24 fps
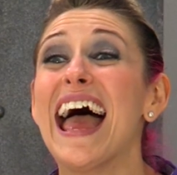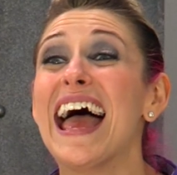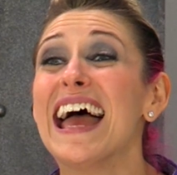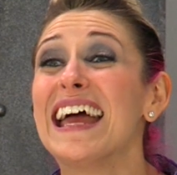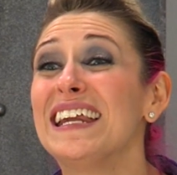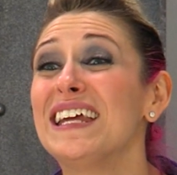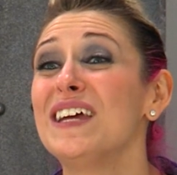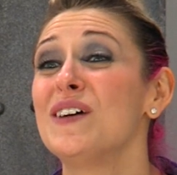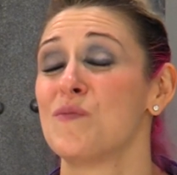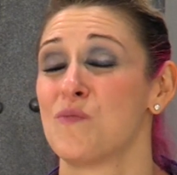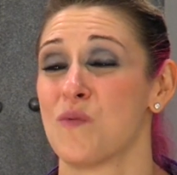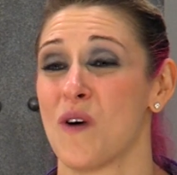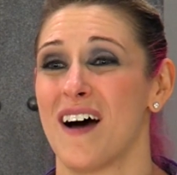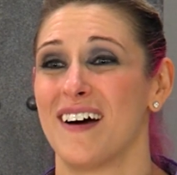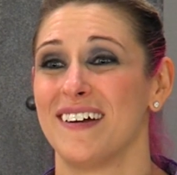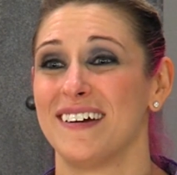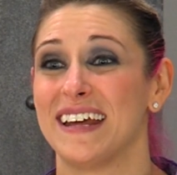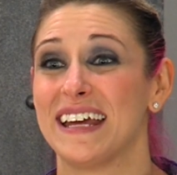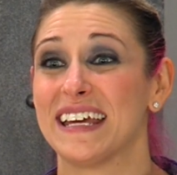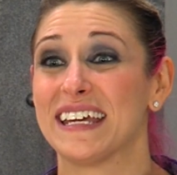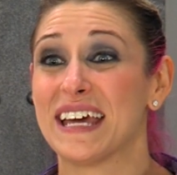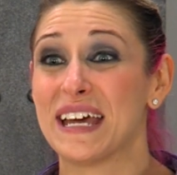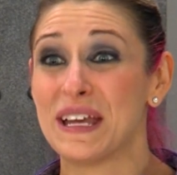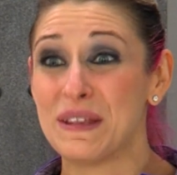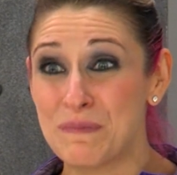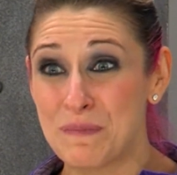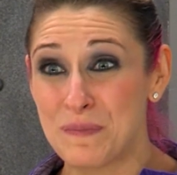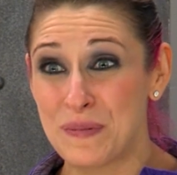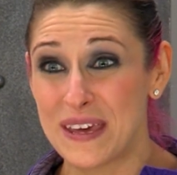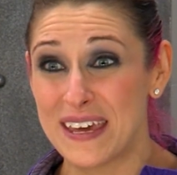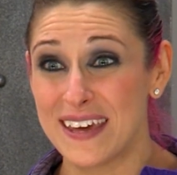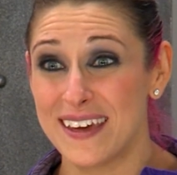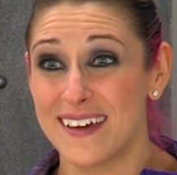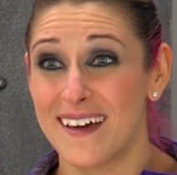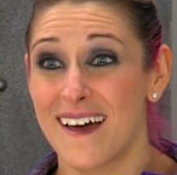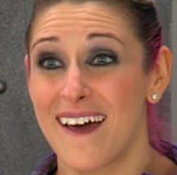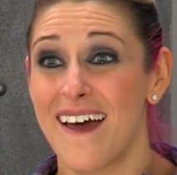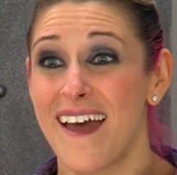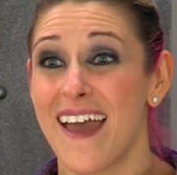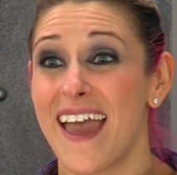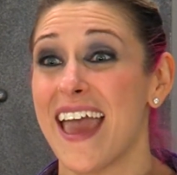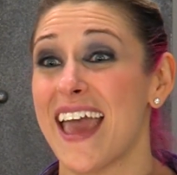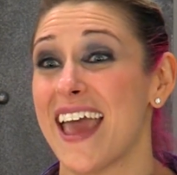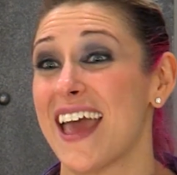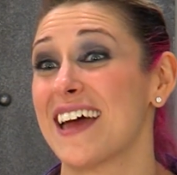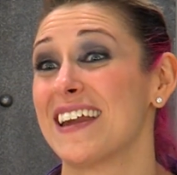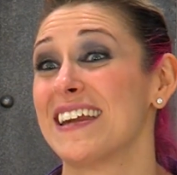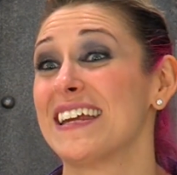anyone can be
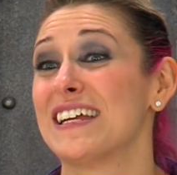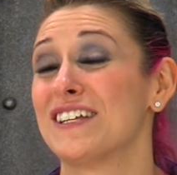an